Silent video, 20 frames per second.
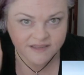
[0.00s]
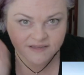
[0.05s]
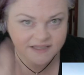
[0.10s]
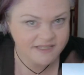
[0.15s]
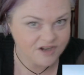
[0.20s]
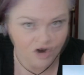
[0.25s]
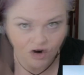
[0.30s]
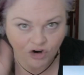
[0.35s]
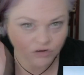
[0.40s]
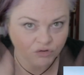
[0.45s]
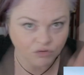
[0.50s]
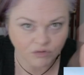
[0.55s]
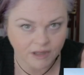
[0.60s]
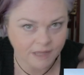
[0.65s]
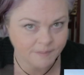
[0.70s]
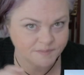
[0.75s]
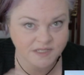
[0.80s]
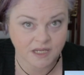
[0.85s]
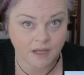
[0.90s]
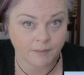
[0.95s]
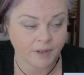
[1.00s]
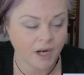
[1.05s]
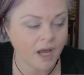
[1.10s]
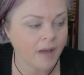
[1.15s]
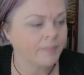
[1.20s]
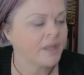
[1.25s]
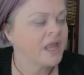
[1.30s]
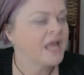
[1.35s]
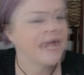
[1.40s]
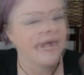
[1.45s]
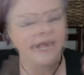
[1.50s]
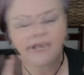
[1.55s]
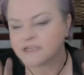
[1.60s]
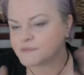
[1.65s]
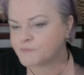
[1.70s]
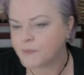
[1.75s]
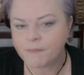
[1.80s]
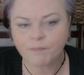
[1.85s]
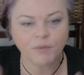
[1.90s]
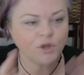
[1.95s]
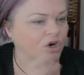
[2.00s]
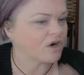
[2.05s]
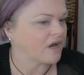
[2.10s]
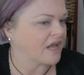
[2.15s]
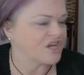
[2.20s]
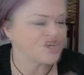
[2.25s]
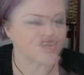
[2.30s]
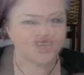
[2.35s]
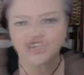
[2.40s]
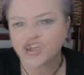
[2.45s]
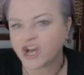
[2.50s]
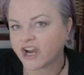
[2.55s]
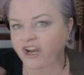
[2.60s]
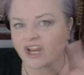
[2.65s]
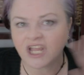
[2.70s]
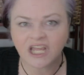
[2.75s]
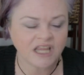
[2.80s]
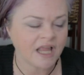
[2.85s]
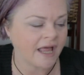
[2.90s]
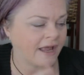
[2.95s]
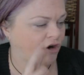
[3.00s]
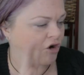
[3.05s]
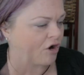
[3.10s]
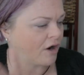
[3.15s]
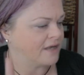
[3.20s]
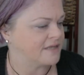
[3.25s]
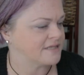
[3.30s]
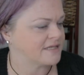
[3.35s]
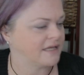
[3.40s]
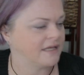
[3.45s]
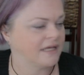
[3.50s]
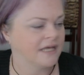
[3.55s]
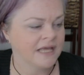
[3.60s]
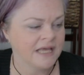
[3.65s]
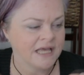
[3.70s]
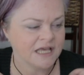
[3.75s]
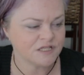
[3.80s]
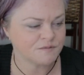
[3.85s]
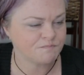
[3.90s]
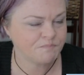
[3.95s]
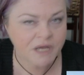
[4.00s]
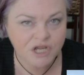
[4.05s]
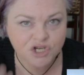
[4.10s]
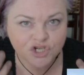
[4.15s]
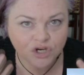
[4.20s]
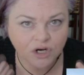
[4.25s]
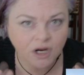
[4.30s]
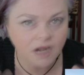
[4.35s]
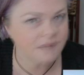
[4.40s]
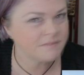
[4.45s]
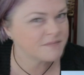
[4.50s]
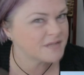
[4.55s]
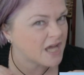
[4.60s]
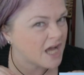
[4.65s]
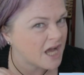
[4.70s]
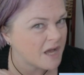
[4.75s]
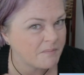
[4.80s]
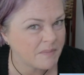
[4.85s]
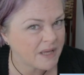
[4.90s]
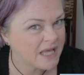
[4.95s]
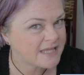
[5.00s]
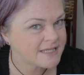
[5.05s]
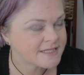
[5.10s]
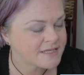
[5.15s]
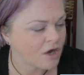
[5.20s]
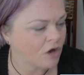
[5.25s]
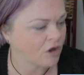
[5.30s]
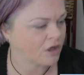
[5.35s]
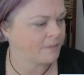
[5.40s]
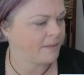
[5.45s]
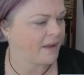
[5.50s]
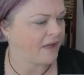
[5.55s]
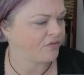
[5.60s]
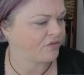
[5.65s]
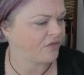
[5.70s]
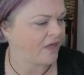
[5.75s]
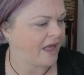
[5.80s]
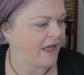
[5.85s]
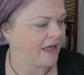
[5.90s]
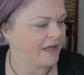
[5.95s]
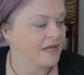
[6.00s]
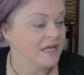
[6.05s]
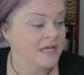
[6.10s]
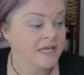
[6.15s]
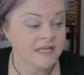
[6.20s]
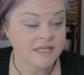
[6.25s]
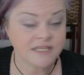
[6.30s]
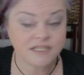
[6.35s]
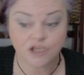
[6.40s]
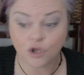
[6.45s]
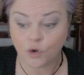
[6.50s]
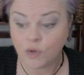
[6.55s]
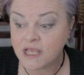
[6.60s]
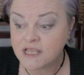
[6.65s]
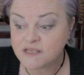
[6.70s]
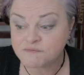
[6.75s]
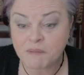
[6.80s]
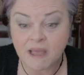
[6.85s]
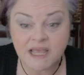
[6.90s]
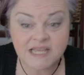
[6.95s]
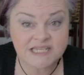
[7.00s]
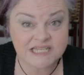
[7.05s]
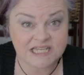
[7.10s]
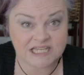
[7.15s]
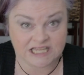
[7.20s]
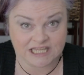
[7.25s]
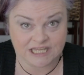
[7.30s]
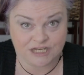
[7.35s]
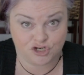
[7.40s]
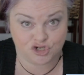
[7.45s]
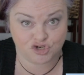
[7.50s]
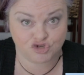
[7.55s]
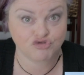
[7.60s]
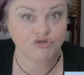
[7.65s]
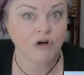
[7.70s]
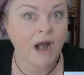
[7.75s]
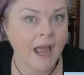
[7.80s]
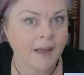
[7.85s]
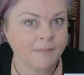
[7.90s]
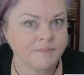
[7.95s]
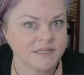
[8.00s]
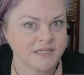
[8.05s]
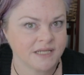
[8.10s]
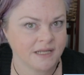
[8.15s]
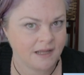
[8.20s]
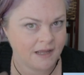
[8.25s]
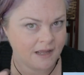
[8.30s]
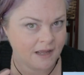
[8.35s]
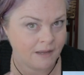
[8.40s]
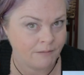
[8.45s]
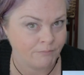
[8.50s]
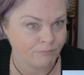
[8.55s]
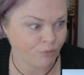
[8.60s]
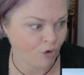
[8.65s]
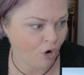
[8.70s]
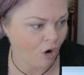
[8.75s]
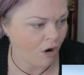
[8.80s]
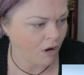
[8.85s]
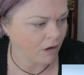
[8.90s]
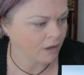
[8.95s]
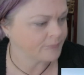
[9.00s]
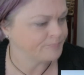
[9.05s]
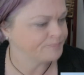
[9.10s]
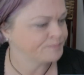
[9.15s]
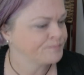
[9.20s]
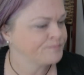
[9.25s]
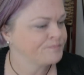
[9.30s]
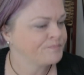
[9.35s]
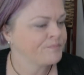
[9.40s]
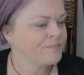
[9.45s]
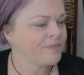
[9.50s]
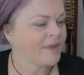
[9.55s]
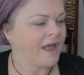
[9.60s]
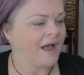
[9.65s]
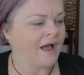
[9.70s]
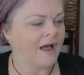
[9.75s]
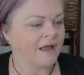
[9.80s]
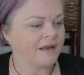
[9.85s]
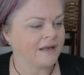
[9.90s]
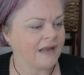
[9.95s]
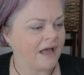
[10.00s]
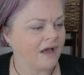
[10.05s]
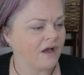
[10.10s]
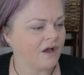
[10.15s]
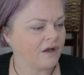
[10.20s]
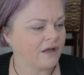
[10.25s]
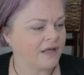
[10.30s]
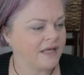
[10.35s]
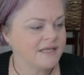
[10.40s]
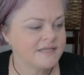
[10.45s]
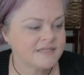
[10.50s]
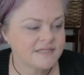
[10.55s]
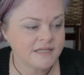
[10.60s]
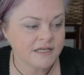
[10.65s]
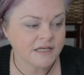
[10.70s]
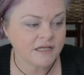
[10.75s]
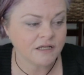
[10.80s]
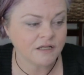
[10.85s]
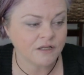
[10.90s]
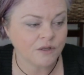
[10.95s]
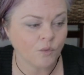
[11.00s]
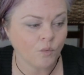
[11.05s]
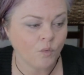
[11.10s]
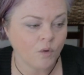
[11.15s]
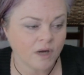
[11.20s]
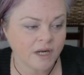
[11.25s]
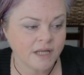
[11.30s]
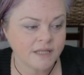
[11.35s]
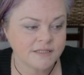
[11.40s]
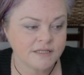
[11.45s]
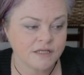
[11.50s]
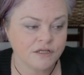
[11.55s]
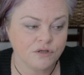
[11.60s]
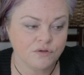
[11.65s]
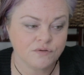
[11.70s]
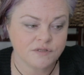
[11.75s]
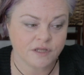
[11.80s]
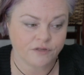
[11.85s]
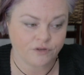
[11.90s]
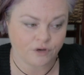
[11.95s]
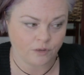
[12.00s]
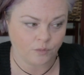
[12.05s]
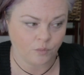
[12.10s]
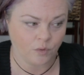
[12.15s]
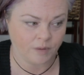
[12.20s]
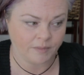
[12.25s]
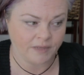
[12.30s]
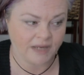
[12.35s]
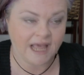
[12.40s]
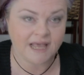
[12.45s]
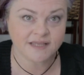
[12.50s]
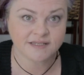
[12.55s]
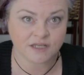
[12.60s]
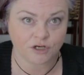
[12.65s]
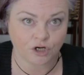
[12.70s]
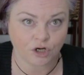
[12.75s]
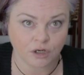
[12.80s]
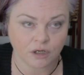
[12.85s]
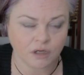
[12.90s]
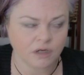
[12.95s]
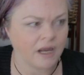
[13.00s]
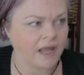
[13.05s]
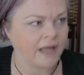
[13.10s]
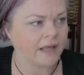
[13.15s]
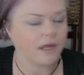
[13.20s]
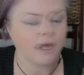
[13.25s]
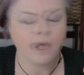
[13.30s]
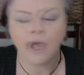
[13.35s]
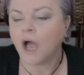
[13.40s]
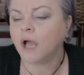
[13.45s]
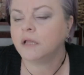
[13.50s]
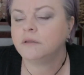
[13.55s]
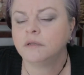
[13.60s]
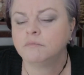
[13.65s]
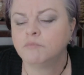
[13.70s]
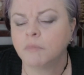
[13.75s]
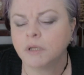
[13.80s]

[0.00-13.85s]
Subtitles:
this article kept coming up because people are sharing it like crazy. His picture comes up, it's talking about that. So he's basically trapped in Prague. Now, he still wanted to use the third woman, asking her, I need